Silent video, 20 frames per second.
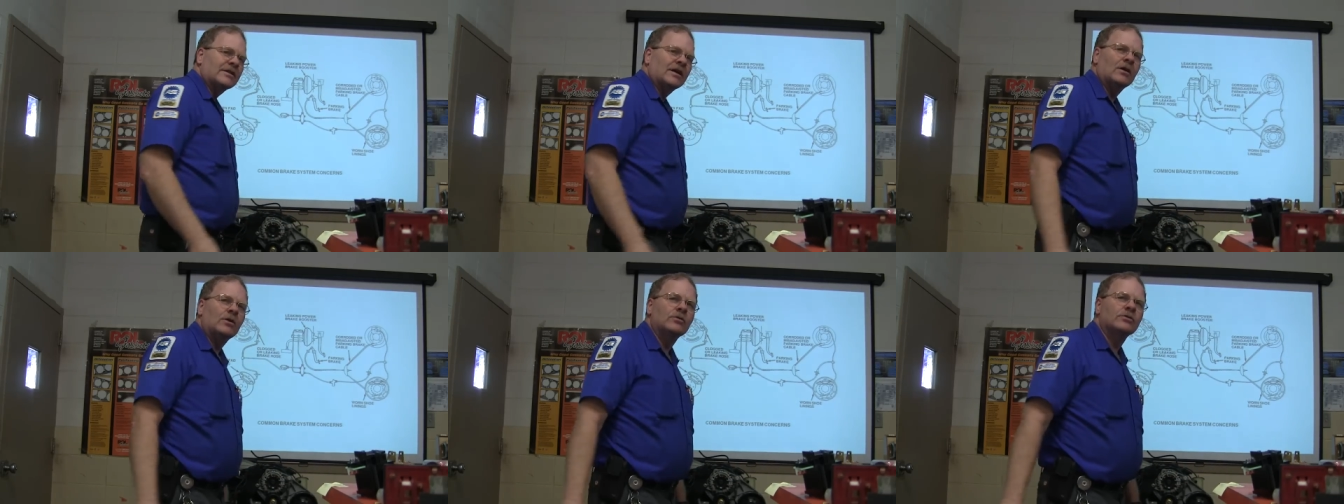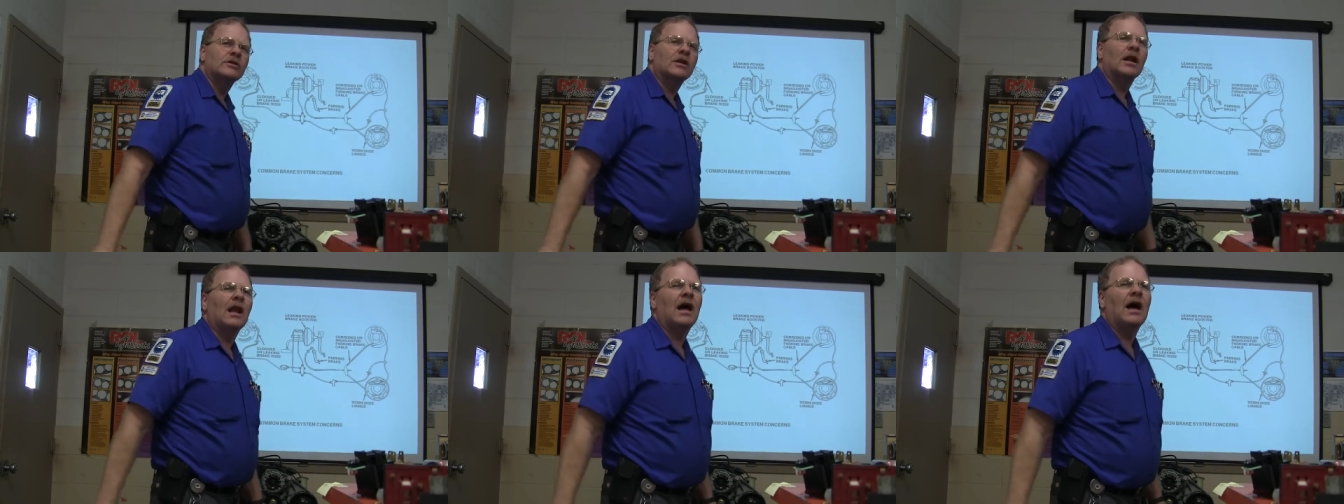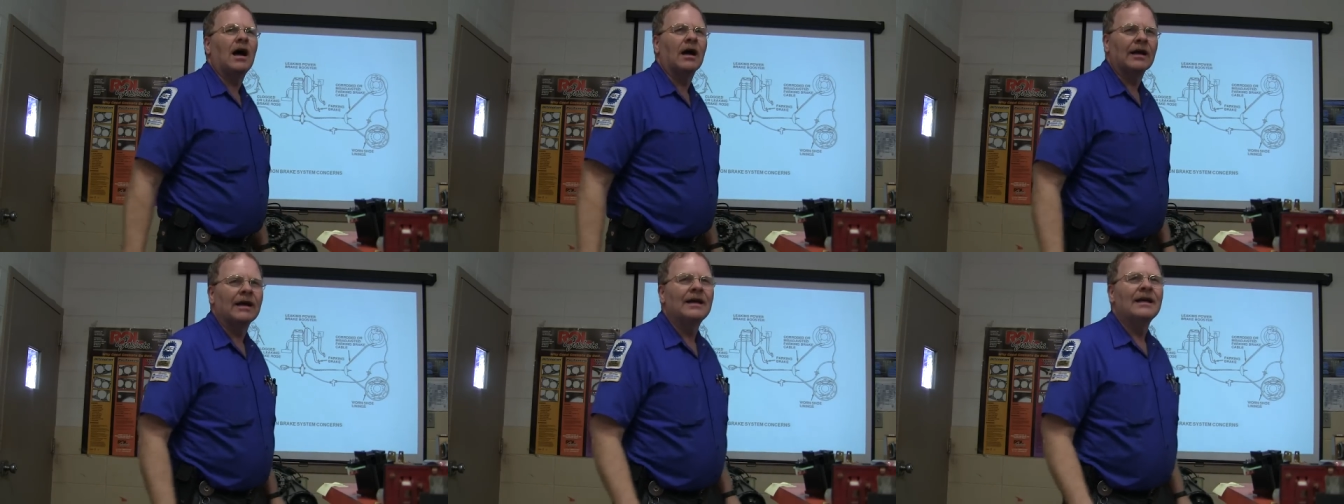the hose
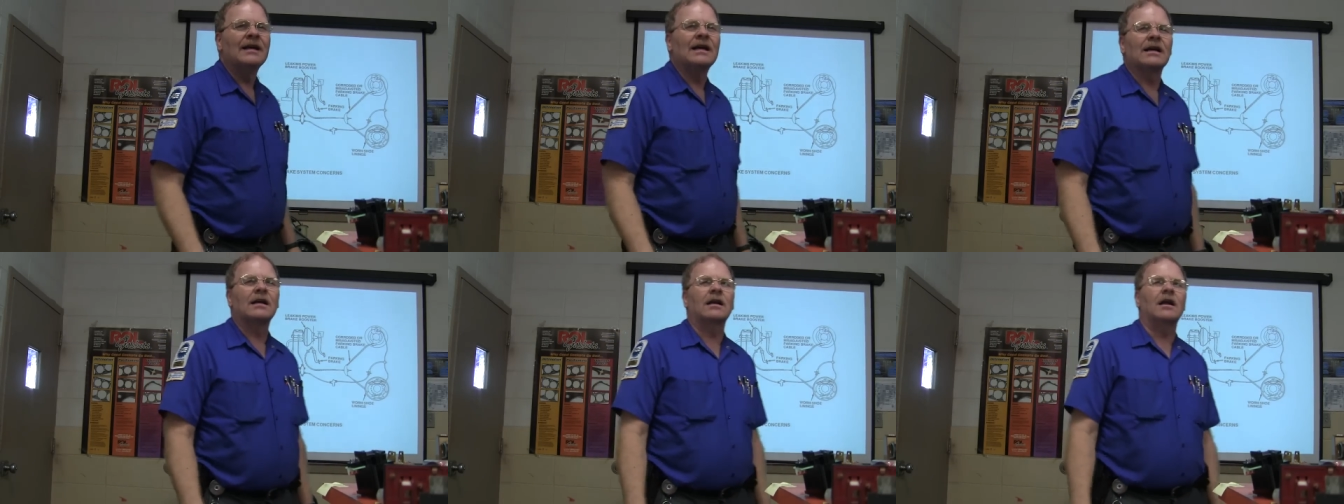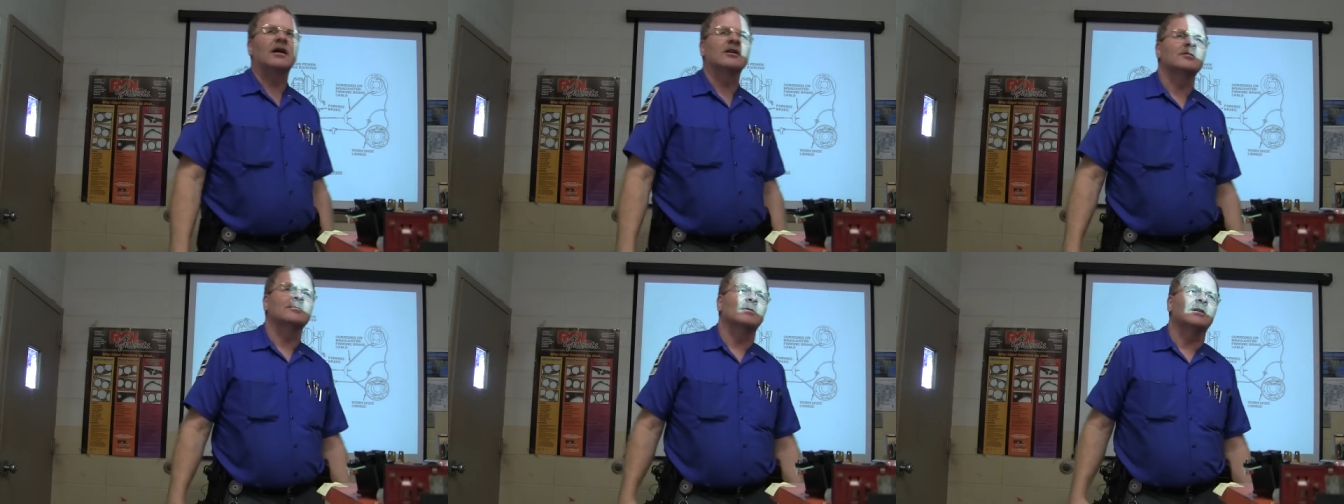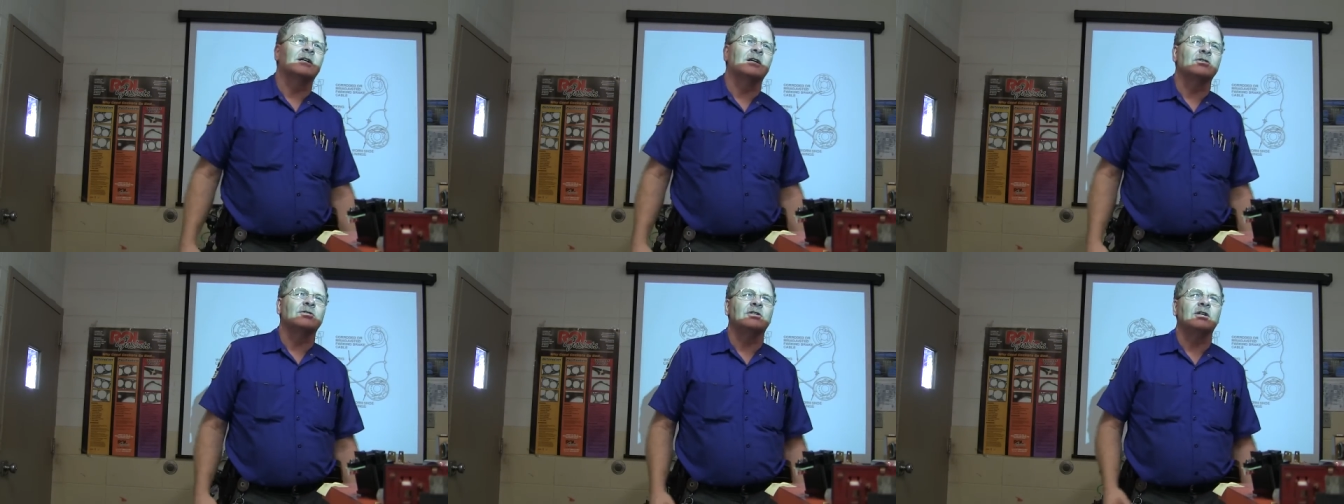clog? It clogs
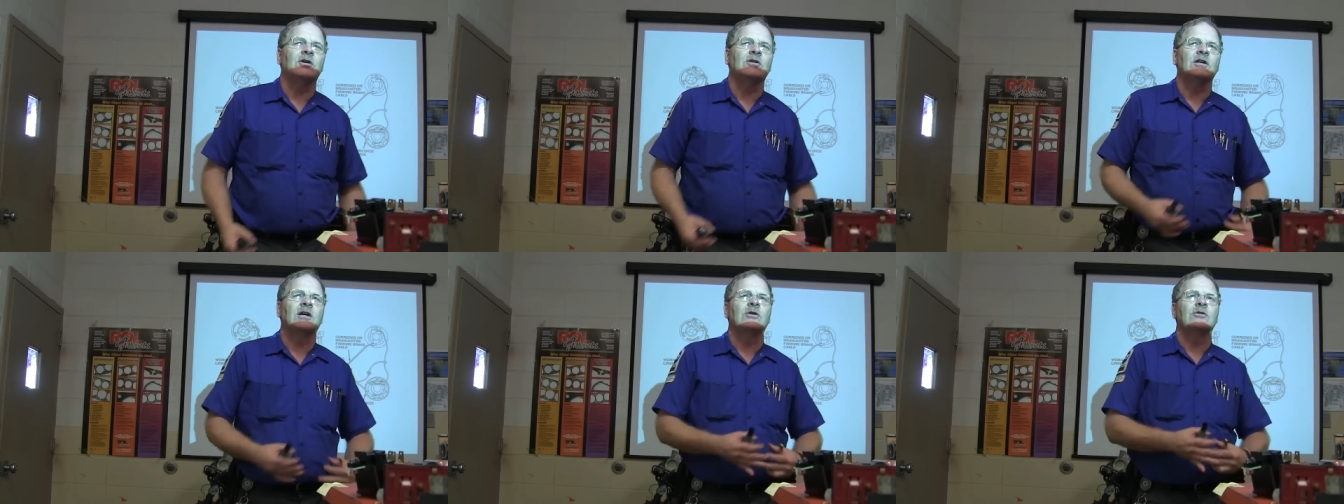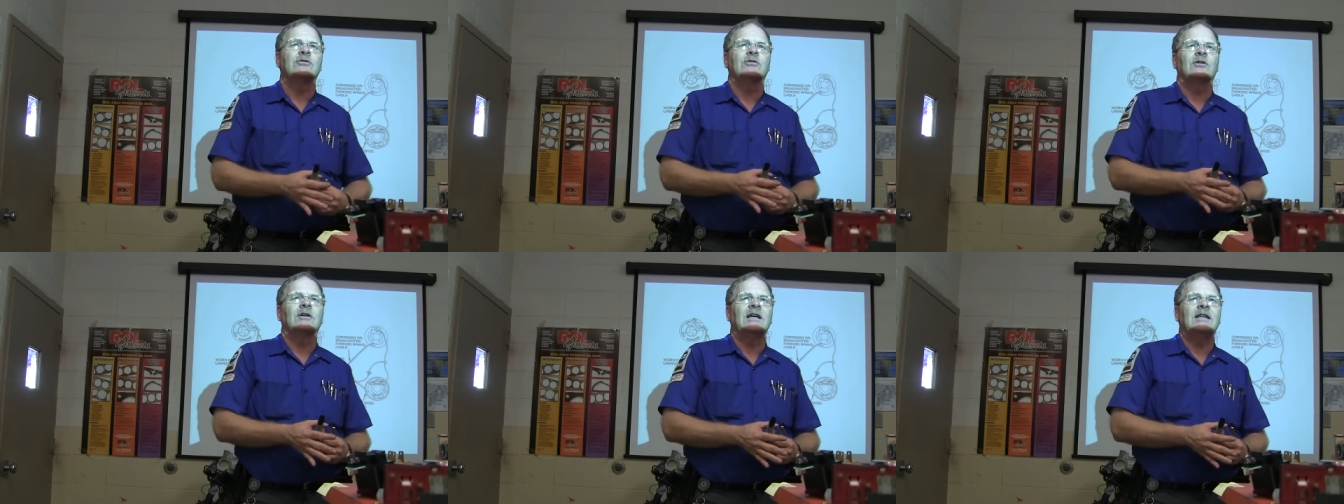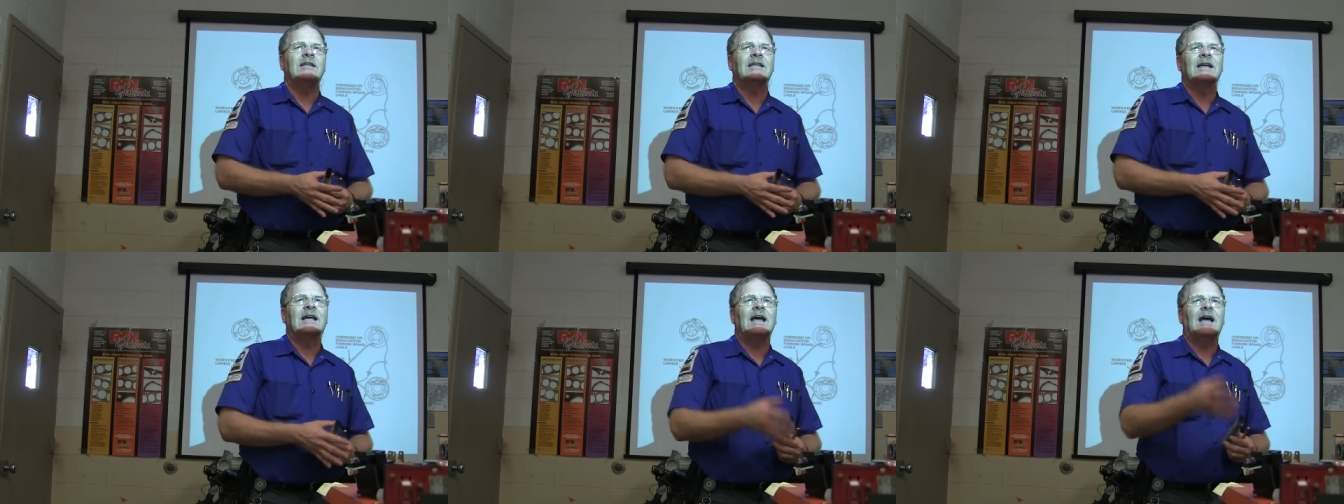because yo-yos are
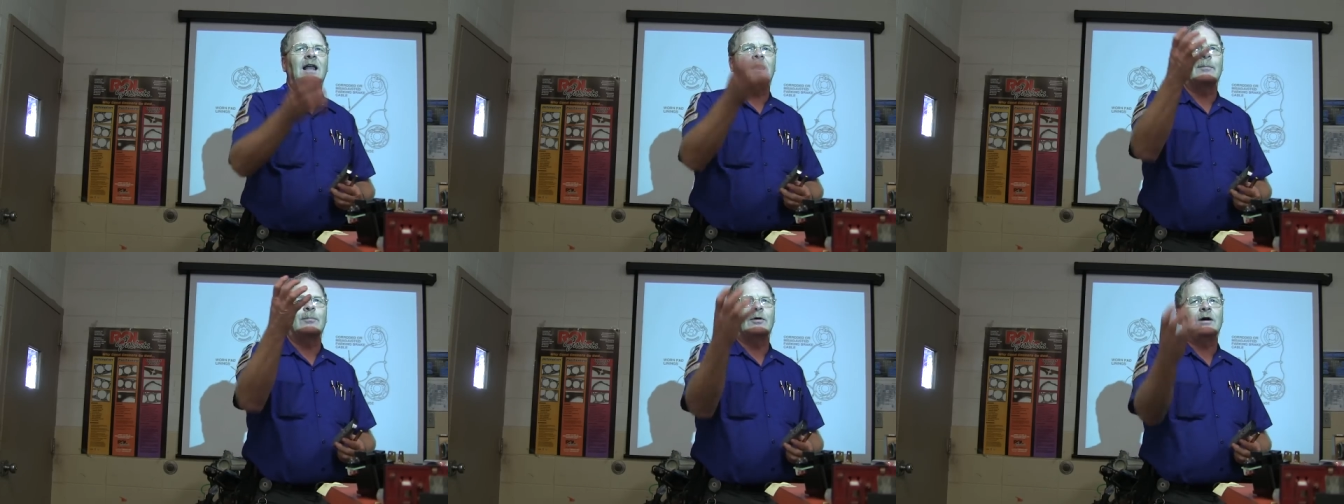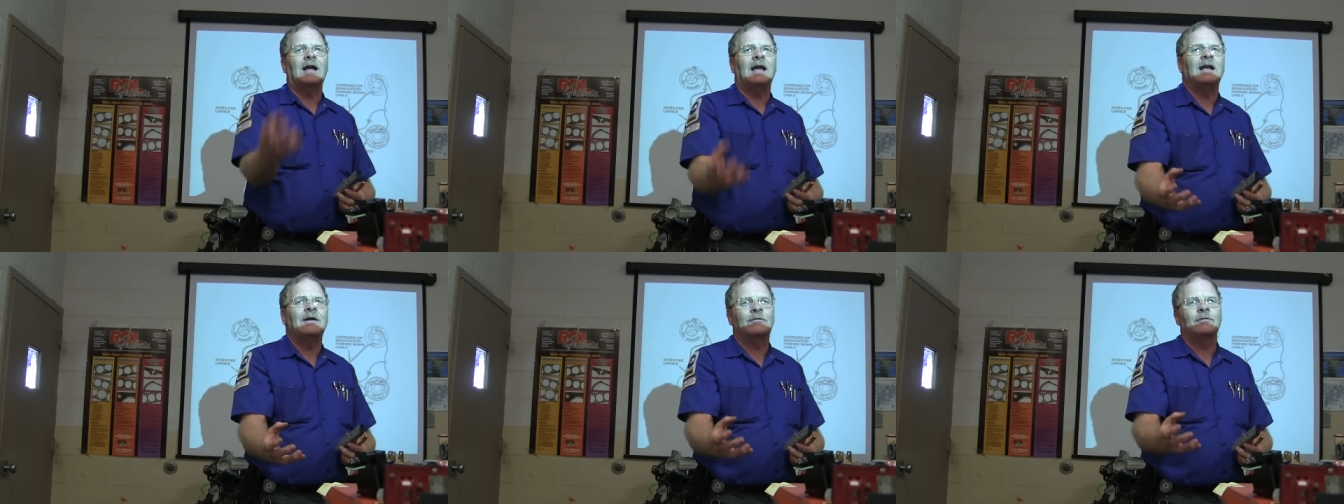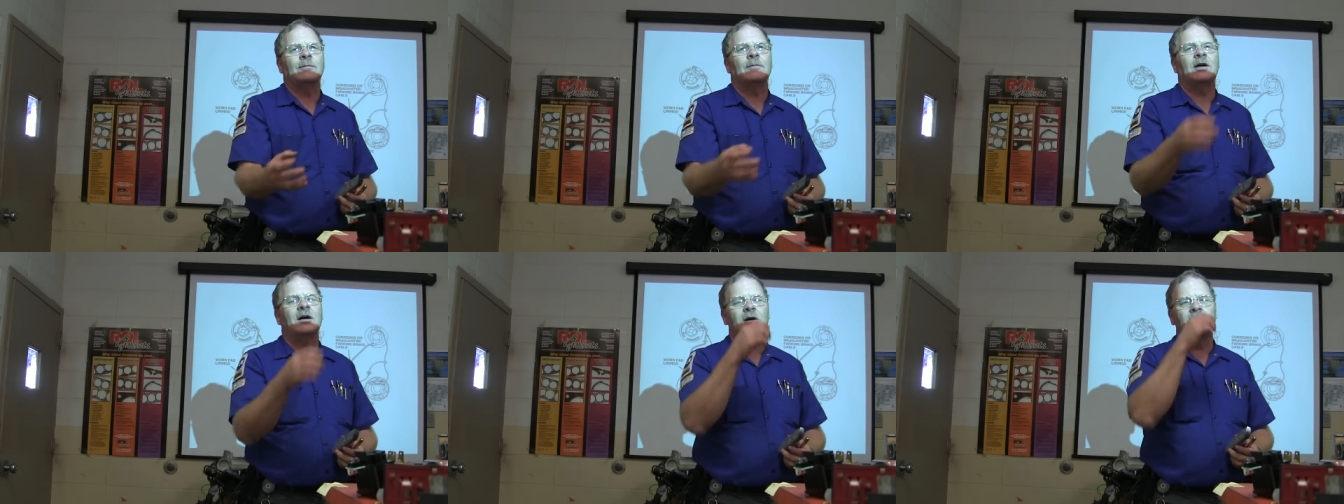letting the caliper hang
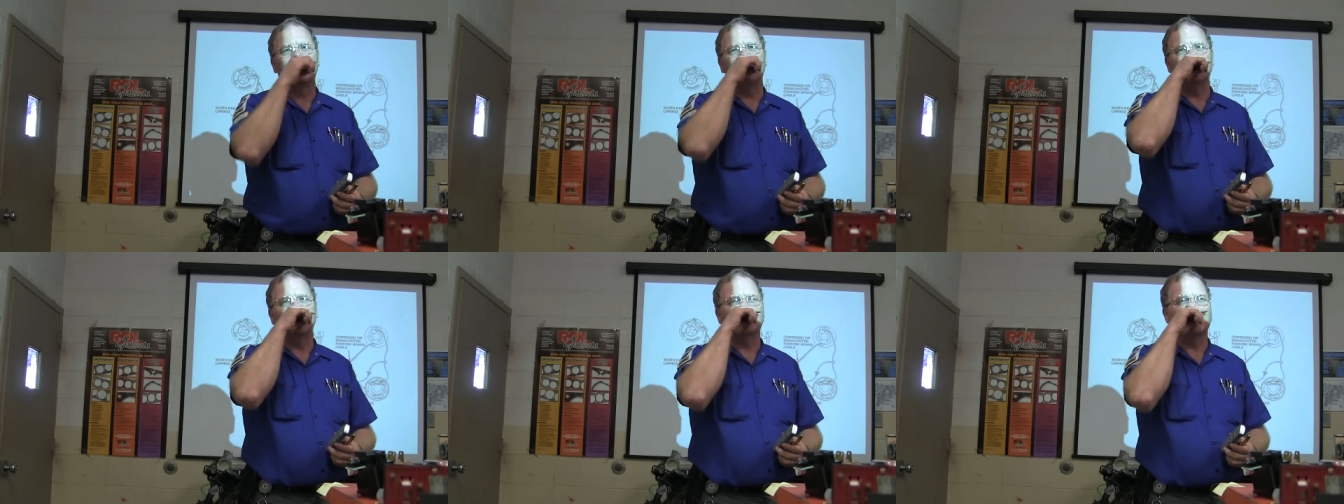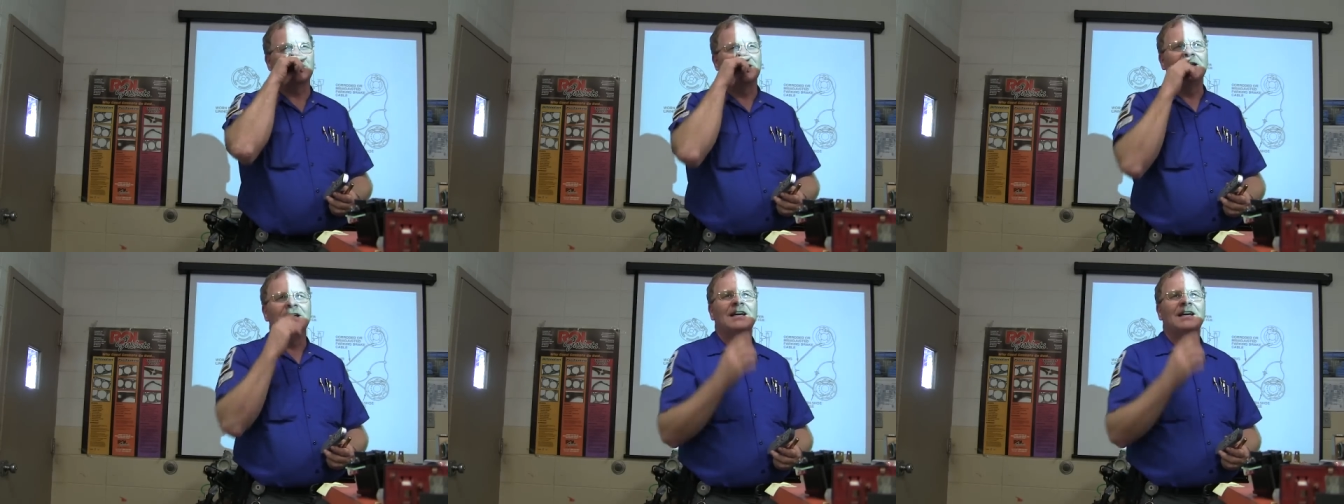from the hose,